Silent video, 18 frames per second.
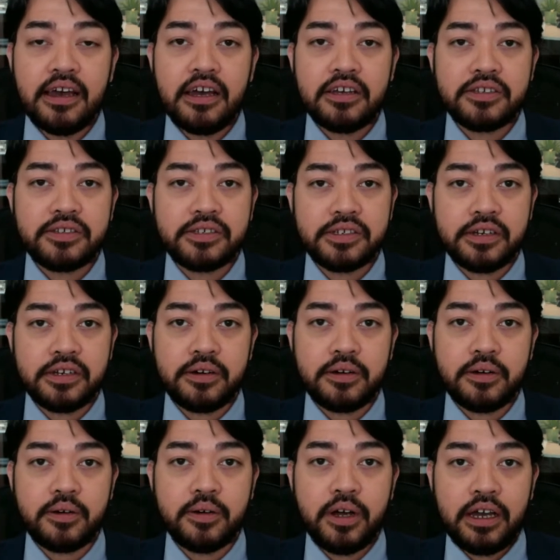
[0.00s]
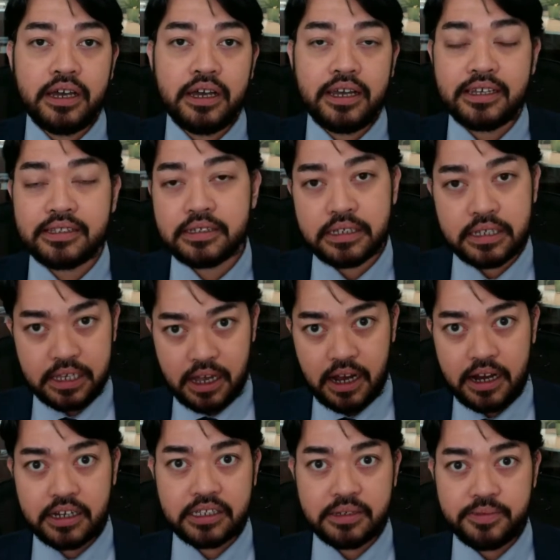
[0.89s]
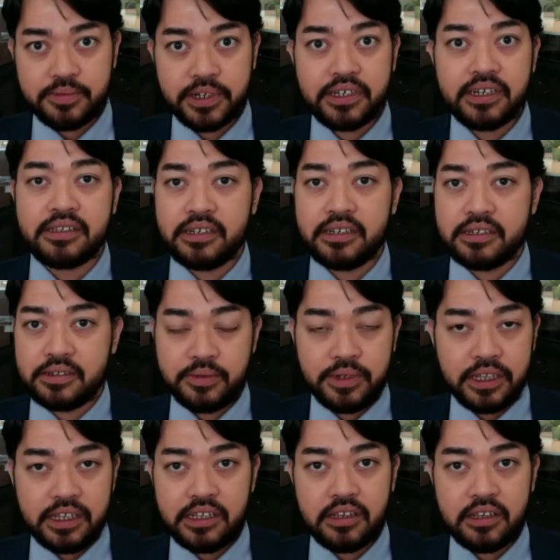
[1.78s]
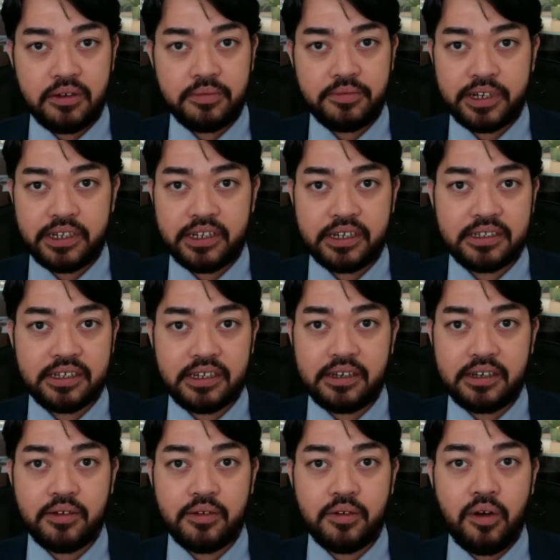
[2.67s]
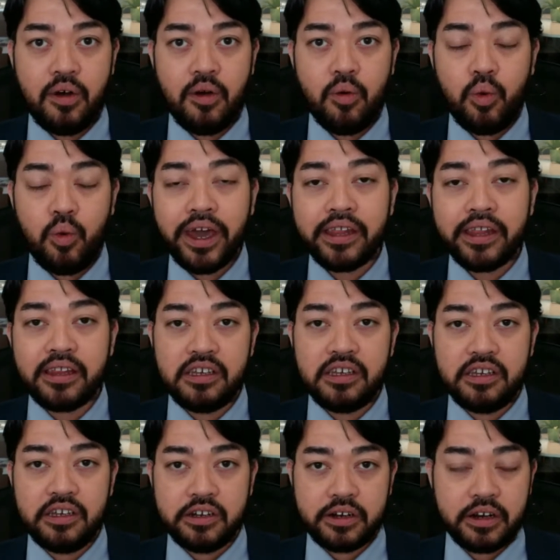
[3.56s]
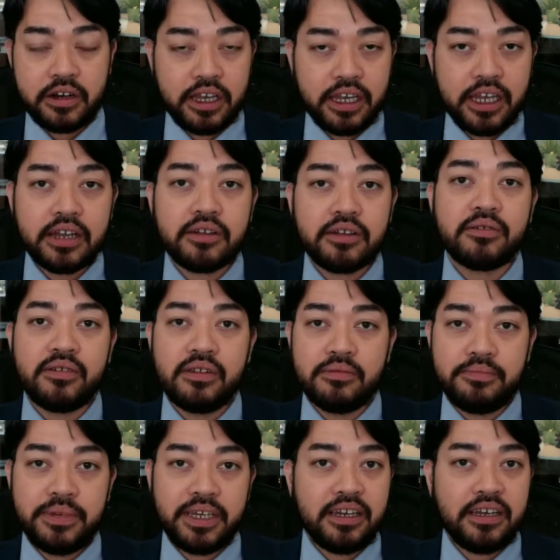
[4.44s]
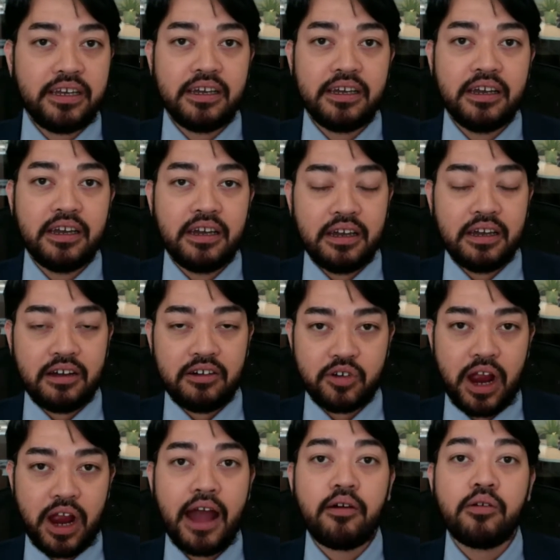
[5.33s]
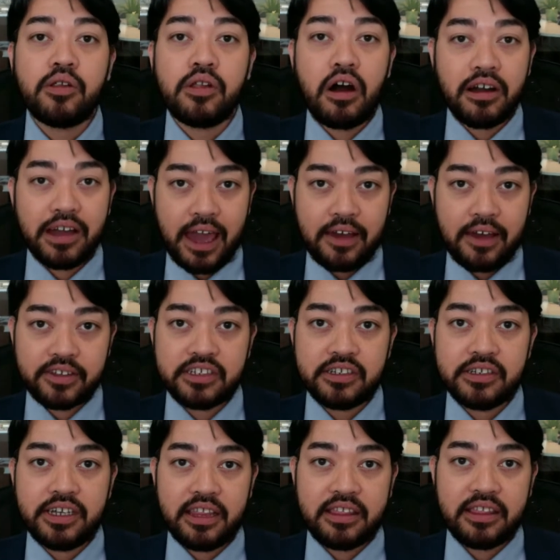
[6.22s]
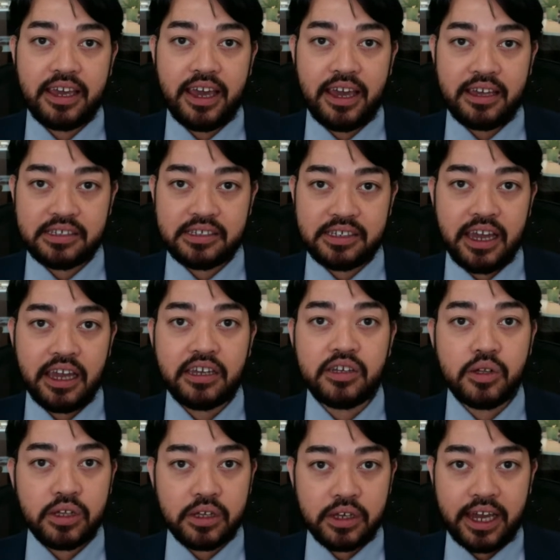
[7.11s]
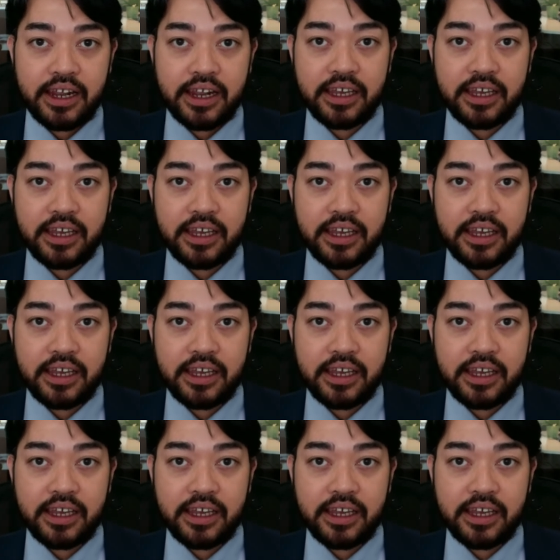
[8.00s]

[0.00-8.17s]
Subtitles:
So it's hard to predict. There's really no predicting when your hearing will be or how long after you get the NTA you'll get a